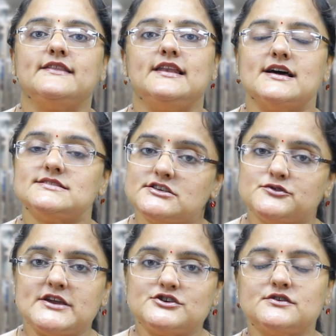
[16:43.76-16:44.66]
and the last
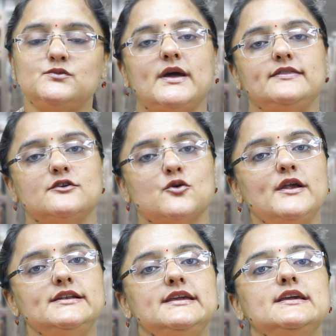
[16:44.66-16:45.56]
situation when the
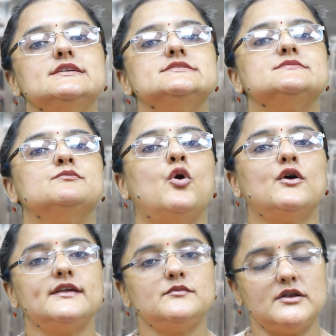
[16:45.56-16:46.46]
royalty is
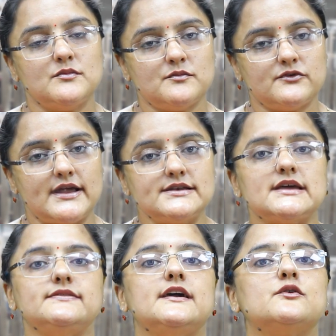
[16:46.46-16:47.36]
more than minimum
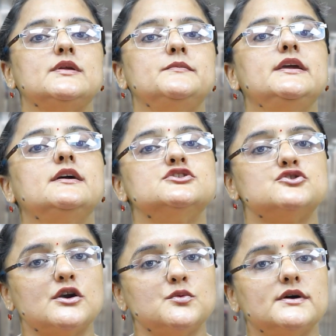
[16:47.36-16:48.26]
rent and there will be a
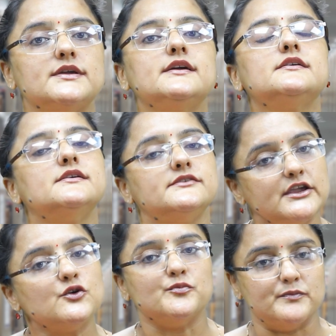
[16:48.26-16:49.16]
short working
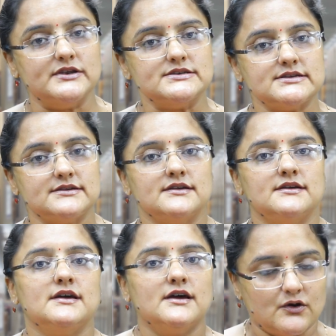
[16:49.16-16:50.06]
recoupment.
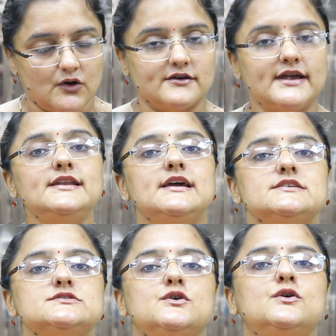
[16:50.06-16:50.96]
All right.
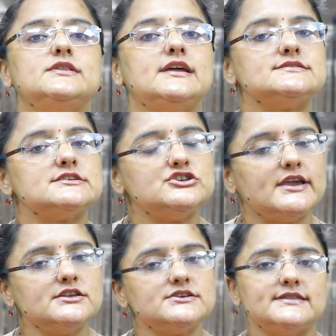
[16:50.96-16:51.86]
So there is a
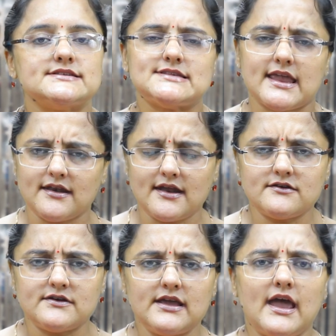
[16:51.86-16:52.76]
change in the second
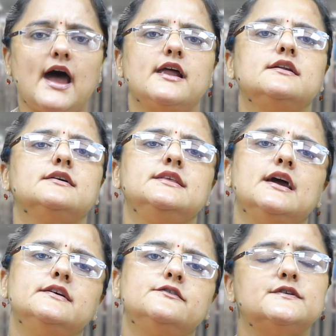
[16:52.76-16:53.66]
entry and
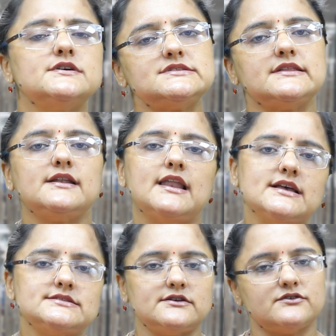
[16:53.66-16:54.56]
the other first and the
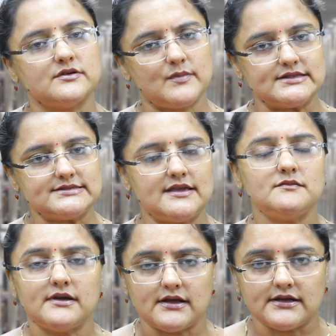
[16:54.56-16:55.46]
last entry remain
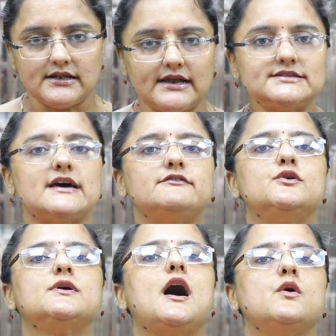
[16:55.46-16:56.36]
same. Let's have
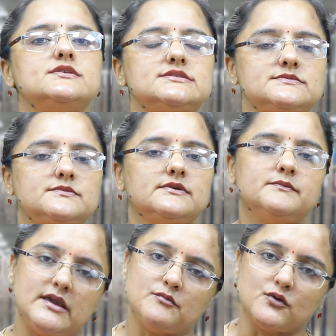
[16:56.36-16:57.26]
a look how it is
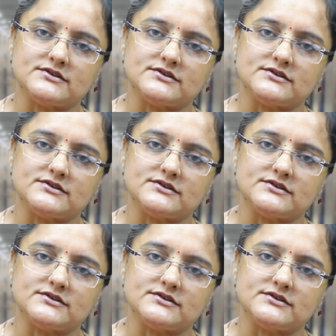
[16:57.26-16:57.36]
being